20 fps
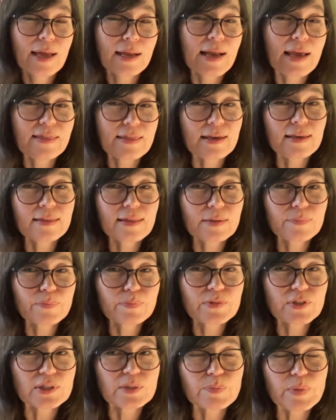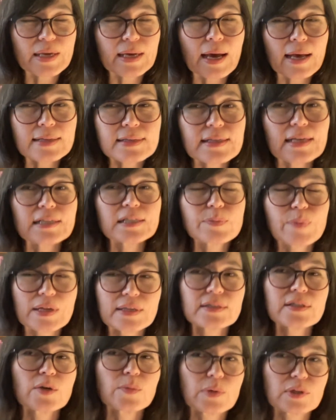And I think that just because I
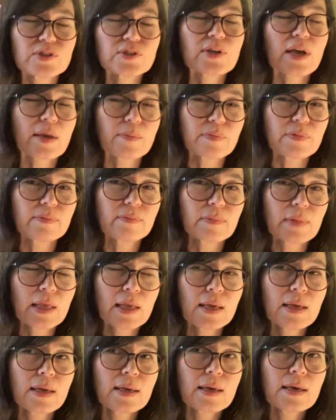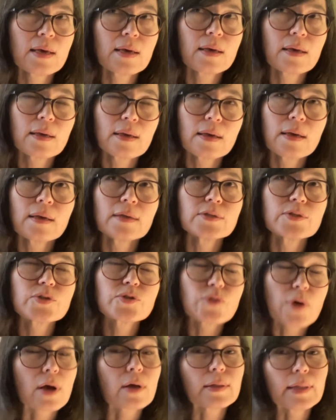spent so much time
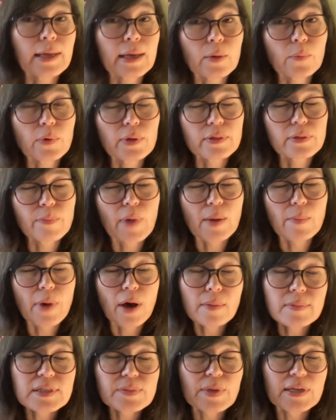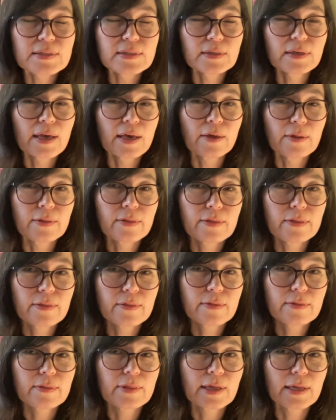struggling with my mom's mental health,
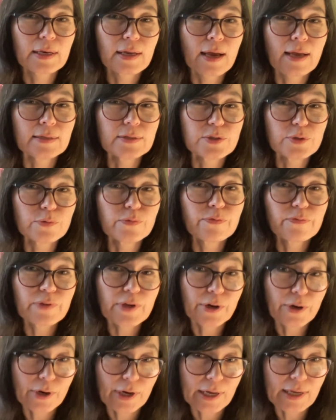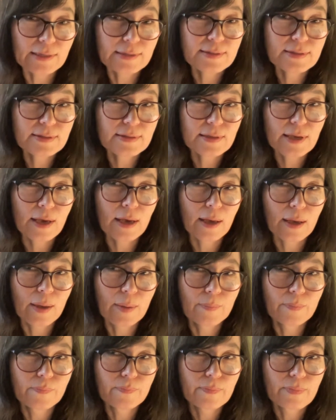that I do fear it,
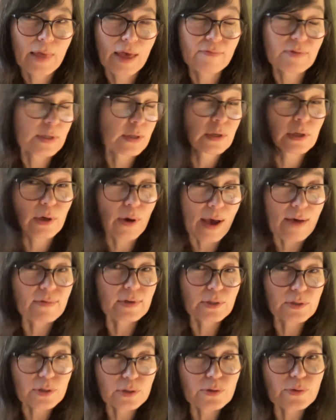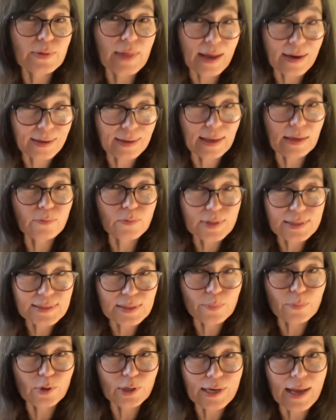having to do that again with
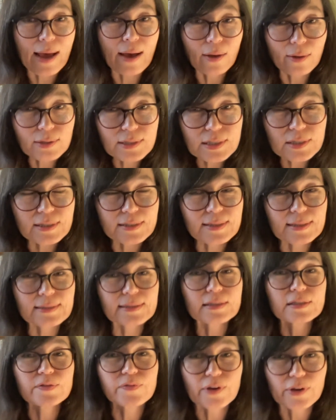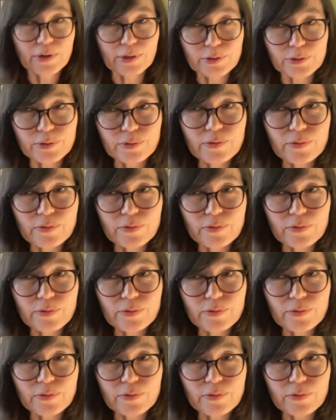someone else, just because it's very